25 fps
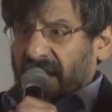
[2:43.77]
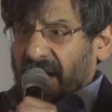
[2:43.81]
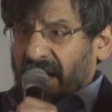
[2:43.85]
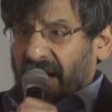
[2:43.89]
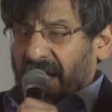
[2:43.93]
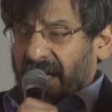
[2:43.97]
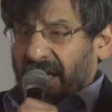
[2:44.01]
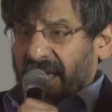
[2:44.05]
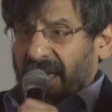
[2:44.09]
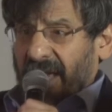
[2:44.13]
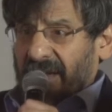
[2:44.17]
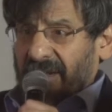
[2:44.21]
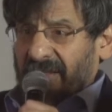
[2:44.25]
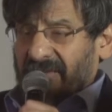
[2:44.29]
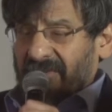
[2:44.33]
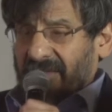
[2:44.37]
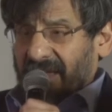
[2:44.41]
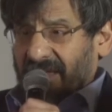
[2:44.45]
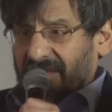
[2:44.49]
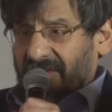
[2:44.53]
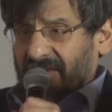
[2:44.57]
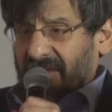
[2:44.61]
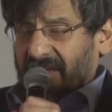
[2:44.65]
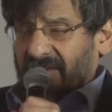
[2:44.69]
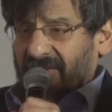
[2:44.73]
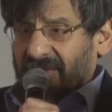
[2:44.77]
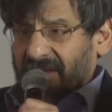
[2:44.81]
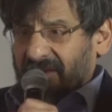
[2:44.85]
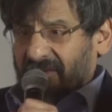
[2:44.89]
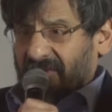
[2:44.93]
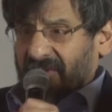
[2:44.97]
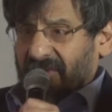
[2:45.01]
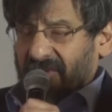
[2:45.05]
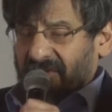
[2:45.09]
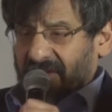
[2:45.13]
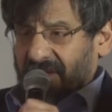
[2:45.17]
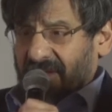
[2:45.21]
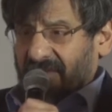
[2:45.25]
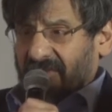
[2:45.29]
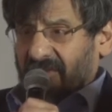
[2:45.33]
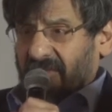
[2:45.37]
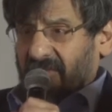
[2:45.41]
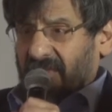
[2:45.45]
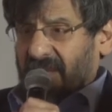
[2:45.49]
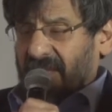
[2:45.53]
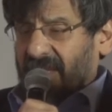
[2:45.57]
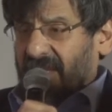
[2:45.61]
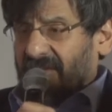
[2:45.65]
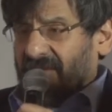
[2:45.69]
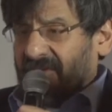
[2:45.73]
Uh, and it's it's interesting
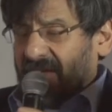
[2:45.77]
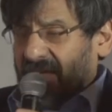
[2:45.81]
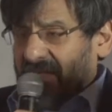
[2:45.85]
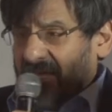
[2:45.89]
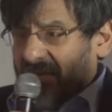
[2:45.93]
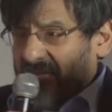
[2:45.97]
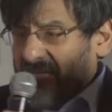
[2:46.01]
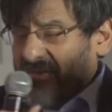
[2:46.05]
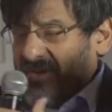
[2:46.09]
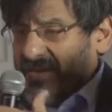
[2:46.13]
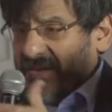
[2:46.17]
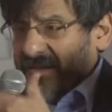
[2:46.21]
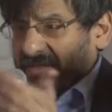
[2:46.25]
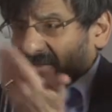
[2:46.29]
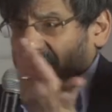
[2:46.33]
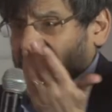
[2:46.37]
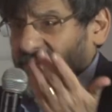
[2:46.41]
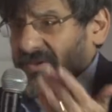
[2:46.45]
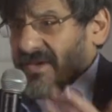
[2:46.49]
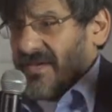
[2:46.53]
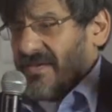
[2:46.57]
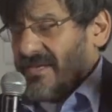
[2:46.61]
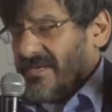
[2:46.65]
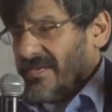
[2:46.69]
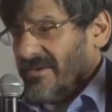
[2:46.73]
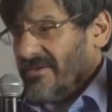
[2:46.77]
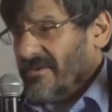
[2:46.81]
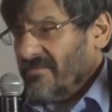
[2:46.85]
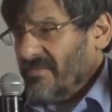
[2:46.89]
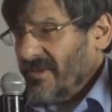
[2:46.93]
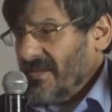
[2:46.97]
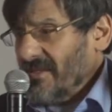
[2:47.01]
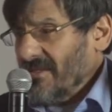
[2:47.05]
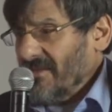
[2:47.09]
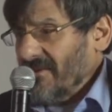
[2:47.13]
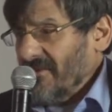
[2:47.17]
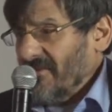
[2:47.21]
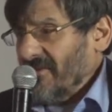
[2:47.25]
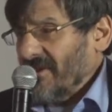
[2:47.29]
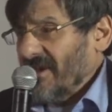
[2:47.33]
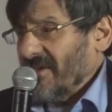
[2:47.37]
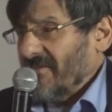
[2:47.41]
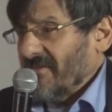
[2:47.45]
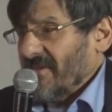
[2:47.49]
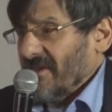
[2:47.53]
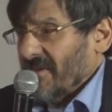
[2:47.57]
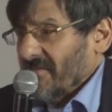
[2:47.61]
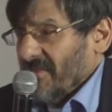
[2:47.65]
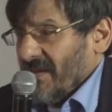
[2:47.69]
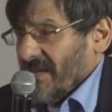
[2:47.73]
to me that South Africans who get terribly
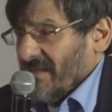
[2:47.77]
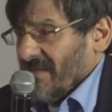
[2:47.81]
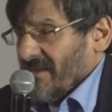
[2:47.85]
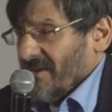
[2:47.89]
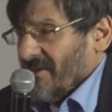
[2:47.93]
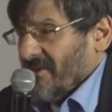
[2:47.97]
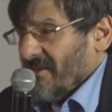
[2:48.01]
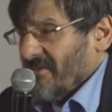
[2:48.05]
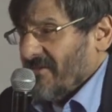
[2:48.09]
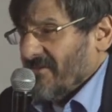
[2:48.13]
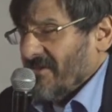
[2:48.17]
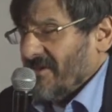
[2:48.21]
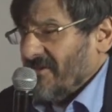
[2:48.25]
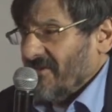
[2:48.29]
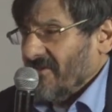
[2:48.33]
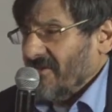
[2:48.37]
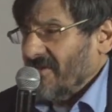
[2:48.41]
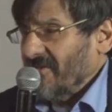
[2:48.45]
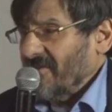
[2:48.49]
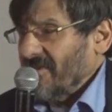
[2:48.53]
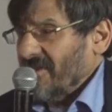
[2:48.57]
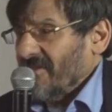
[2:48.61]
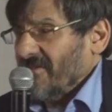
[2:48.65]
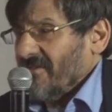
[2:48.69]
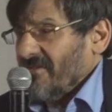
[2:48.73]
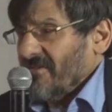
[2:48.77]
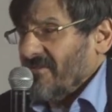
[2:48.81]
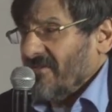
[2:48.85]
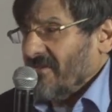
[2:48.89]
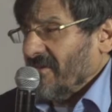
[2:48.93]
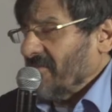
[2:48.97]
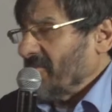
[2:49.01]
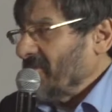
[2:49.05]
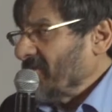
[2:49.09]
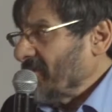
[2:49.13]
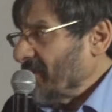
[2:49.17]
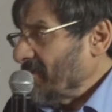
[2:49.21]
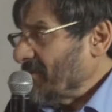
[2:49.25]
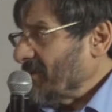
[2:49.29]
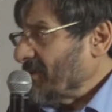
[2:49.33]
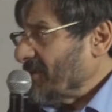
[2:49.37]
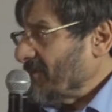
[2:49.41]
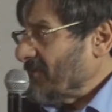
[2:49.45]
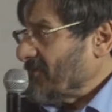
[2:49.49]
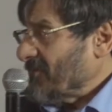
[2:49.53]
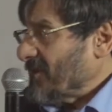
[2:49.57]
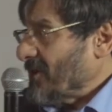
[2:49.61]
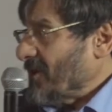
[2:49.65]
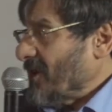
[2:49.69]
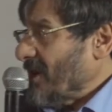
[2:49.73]
enthusiastic about the constituency system seem to
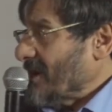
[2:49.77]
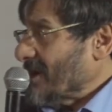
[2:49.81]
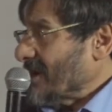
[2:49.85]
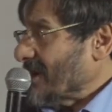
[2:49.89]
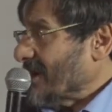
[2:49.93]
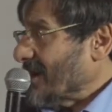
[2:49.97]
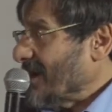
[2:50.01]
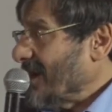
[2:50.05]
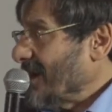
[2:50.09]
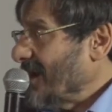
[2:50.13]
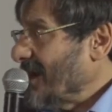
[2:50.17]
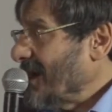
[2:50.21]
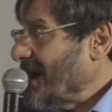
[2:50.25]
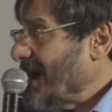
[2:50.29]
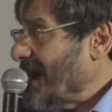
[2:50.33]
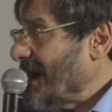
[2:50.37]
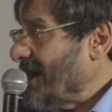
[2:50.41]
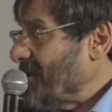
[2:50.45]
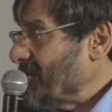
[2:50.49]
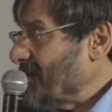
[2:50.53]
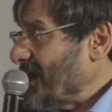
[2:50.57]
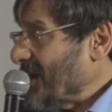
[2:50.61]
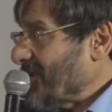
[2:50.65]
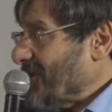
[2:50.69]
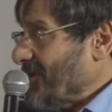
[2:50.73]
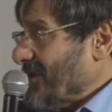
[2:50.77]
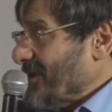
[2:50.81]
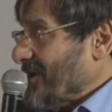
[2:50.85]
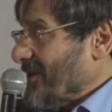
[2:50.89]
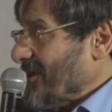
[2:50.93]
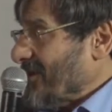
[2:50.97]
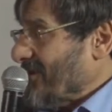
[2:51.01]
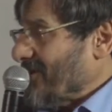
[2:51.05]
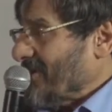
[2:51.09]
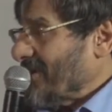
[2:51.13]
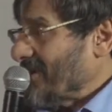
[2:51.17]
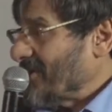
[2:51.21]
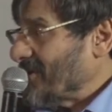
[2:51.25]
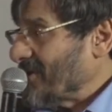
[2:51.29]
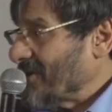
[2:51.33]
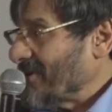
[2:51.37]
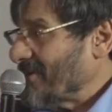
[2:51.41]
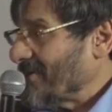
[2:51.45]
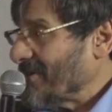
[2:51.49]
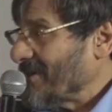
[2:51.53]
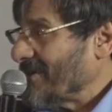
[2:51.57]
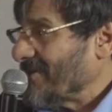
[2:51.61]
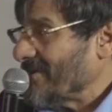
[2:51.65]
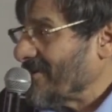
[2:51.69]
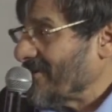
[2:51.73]
have forgotten how much the
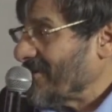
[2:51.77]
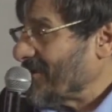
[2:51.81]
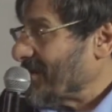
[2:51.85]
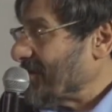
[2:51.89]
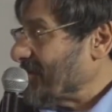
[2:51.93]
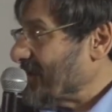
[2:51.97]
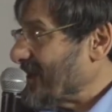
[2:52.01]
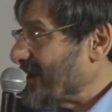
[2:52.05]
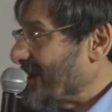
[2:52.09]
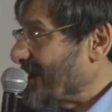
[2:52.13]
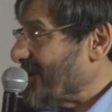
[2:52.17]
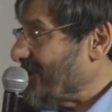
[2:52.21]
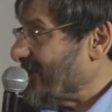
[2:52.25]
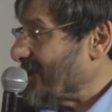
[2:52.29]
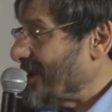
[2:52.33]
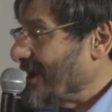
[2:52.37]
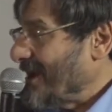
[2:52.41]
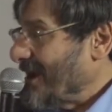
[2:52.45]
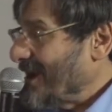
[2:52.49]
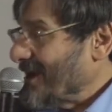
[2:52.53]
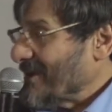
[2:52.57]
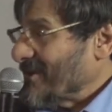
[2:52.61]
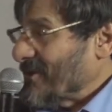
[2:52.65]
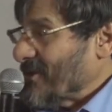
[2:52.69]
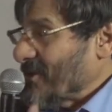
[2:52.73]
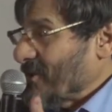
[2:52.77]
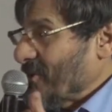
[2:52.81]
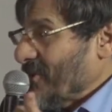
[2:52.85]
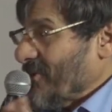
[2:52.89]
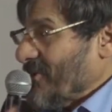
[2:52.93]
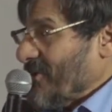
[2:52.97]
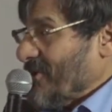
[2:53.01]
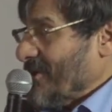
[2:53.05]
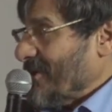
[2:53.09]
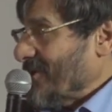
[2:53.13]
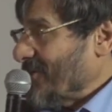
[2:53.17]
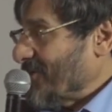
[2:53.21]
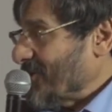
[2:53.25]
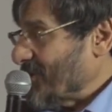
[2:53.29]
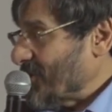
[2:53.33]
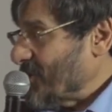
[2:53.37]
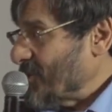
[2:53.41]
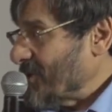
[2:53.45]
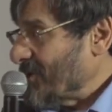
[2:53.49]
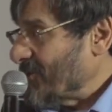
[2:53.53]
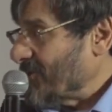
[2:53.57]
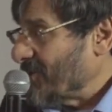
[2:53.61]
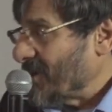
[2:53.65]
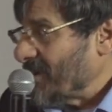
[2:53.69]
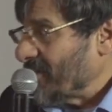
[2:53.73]
constituency system does to, to
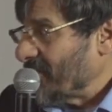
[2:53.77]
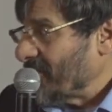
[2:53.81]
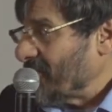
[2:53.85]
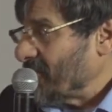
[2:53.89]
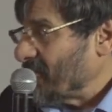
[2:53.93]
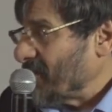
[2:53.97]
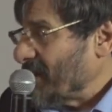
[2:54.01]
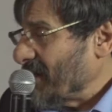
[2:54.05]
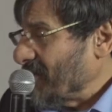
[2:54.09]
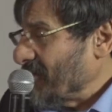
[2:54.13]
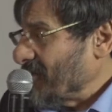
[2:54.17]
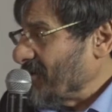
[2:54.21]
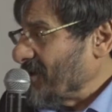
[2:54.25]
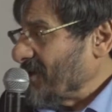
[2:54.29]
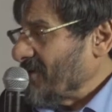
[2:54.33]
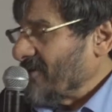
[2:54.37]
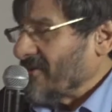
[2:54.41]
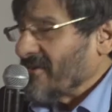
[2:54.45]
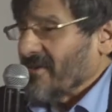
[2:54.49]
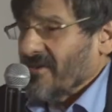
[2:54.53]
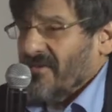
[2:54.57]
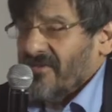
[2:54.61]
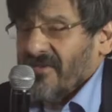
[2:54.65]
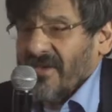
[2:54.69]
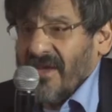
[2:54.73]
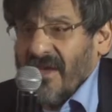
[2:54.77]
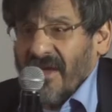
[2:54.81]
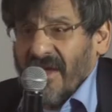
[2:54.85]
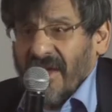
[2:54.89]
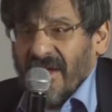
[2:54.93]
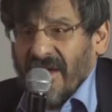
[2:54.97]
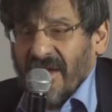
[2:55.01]
distort voter preferences.